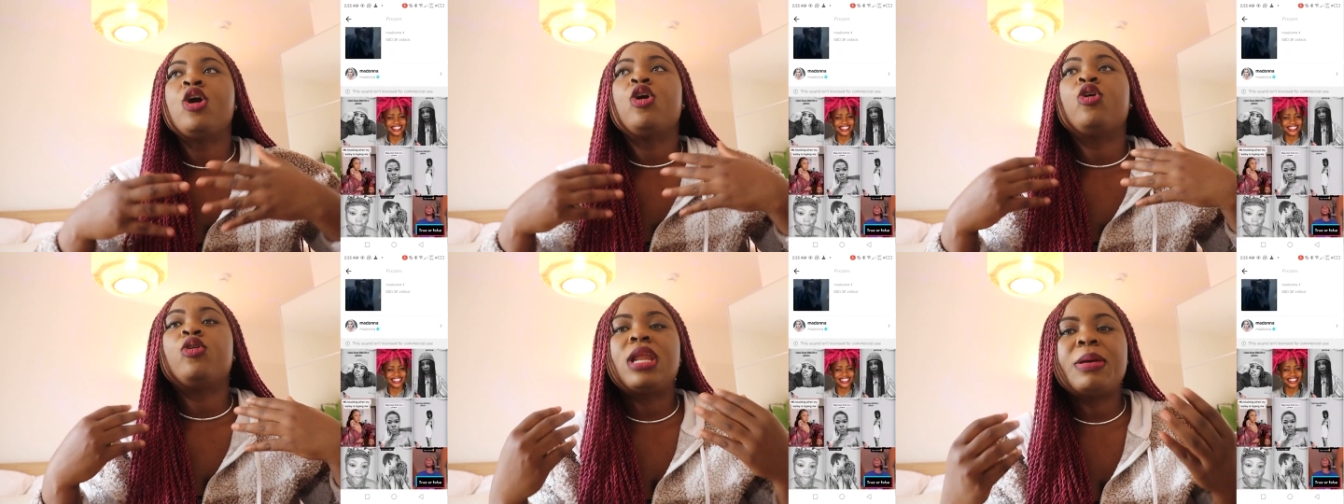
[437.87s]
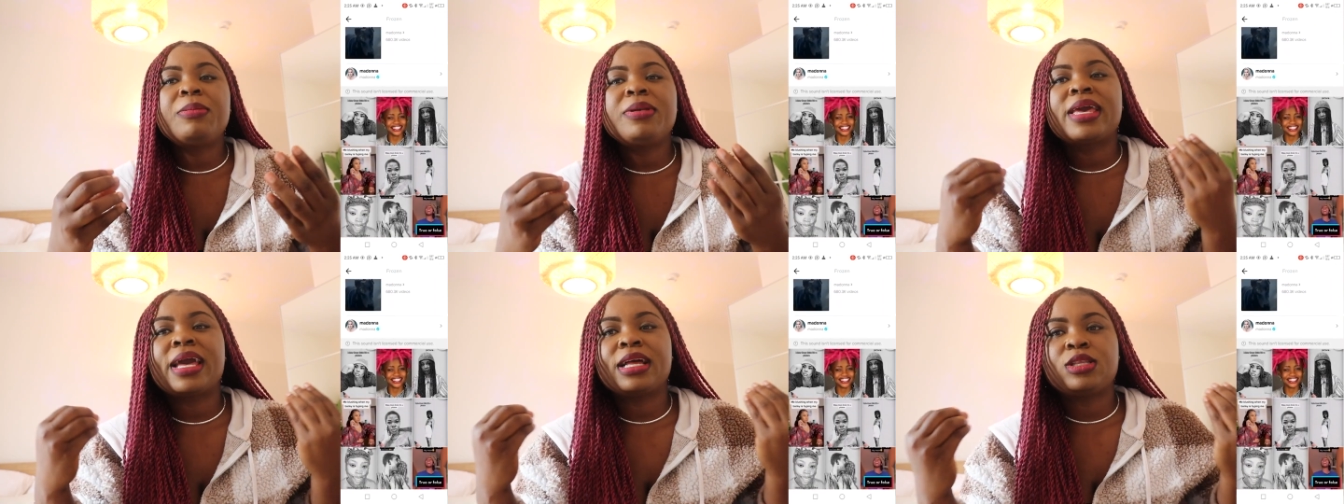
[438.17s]
oh,
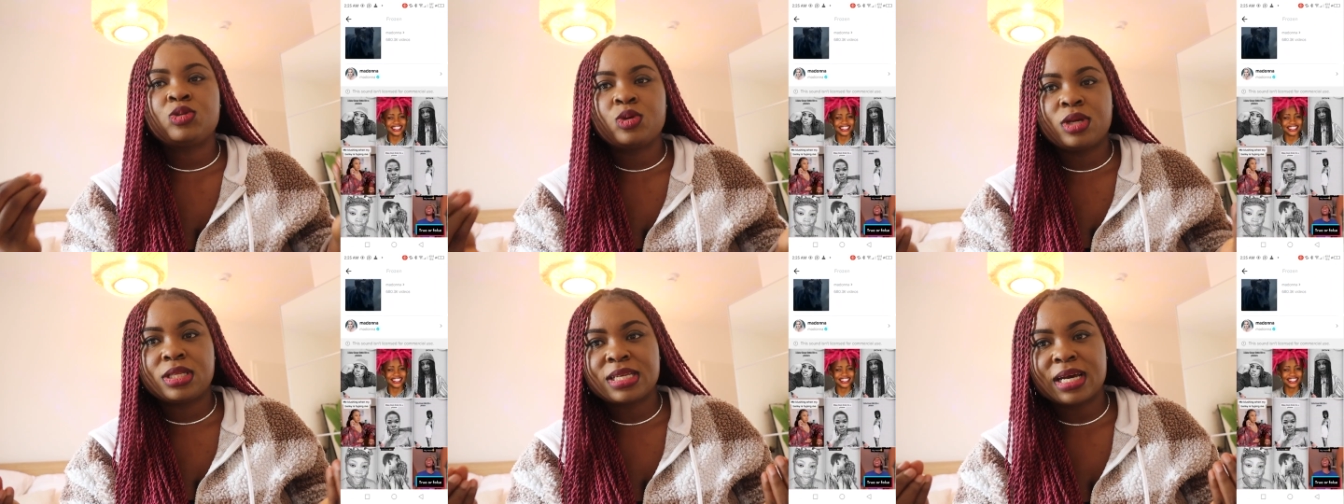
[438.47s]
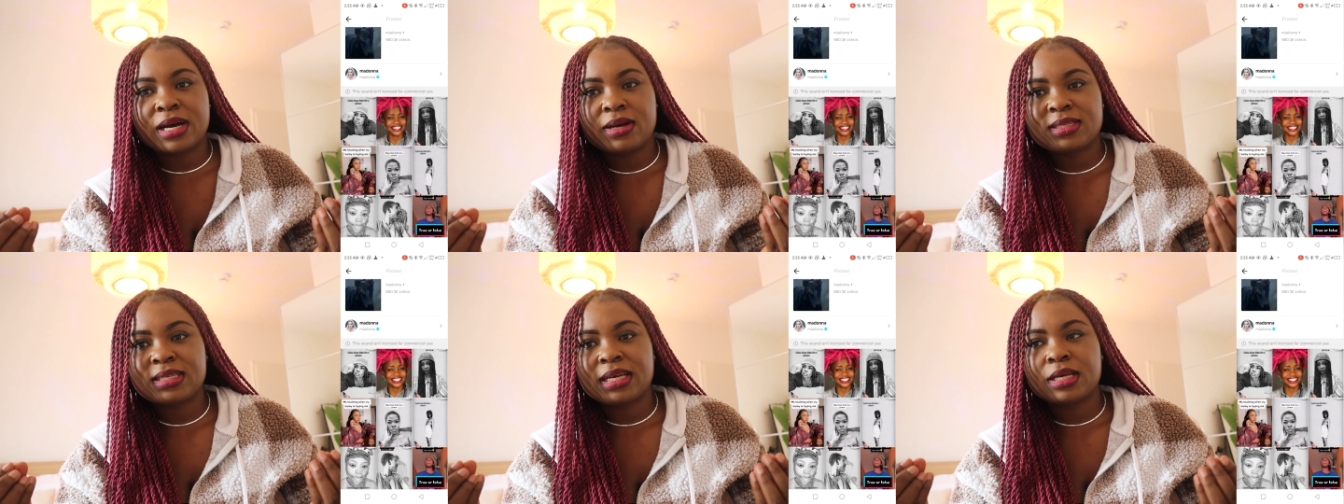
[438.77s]
let me get to
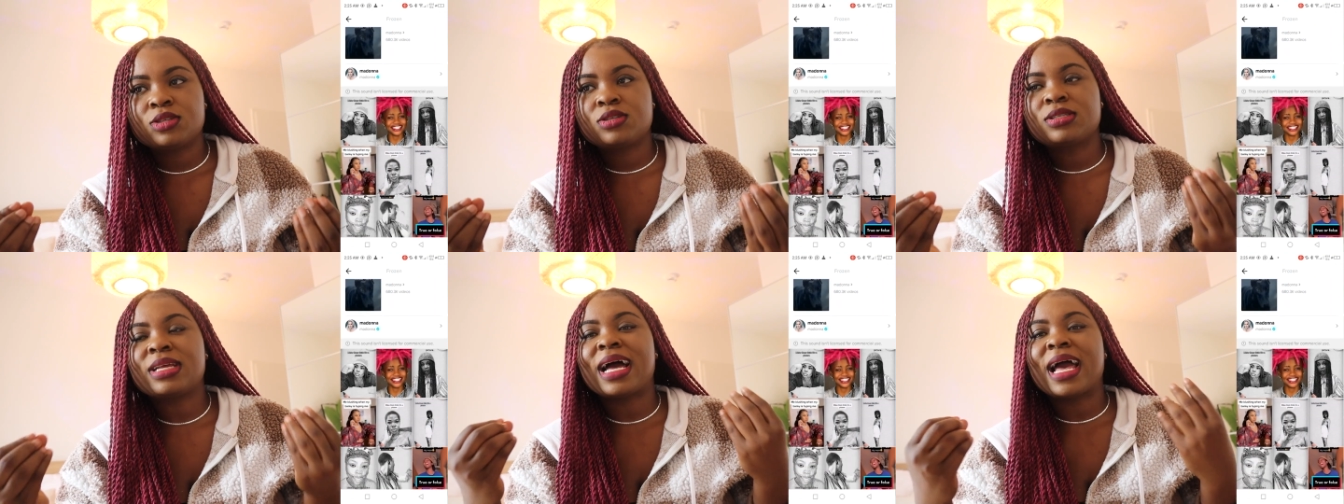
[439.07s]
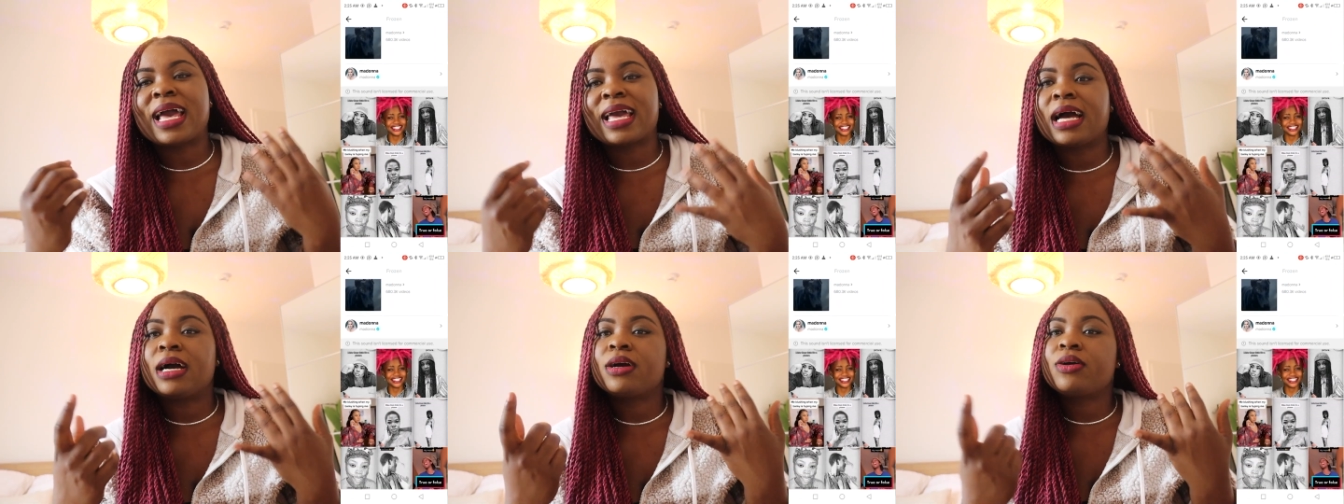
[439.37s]
1,000 so that
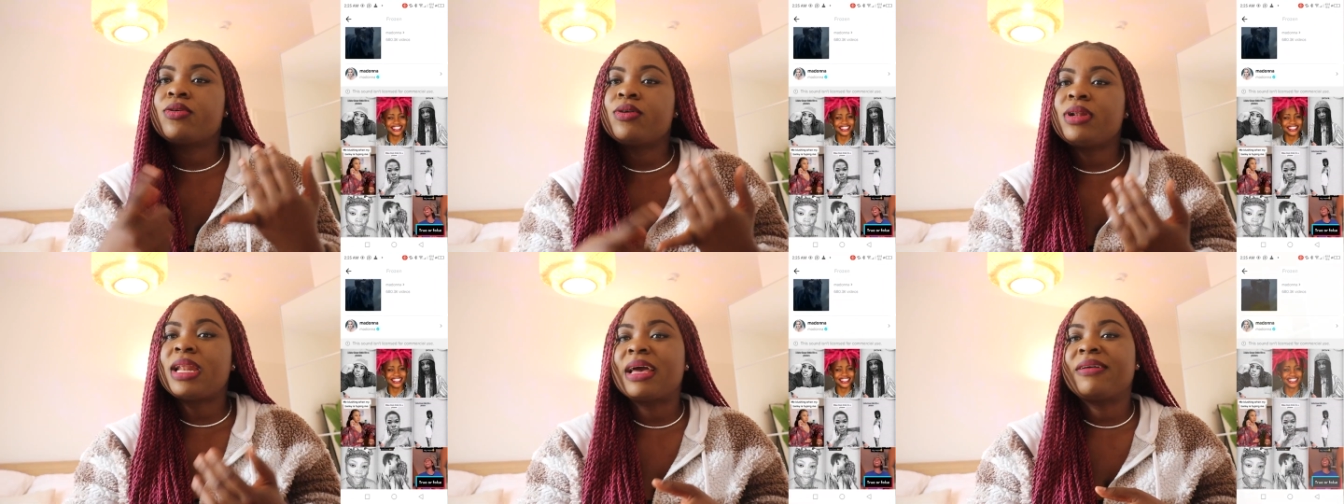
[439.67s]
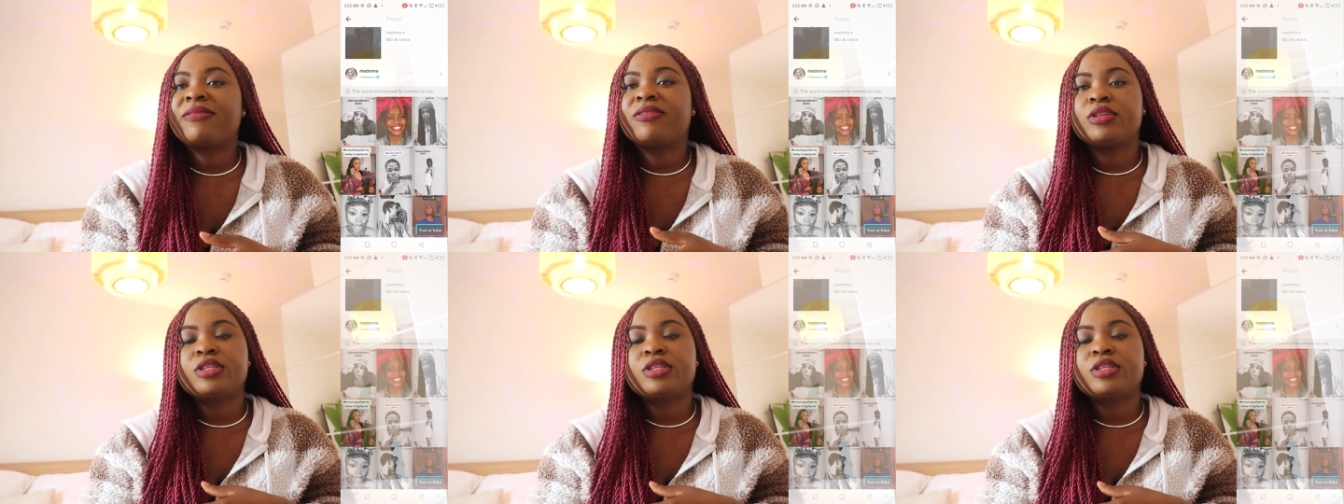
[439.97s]
I can go live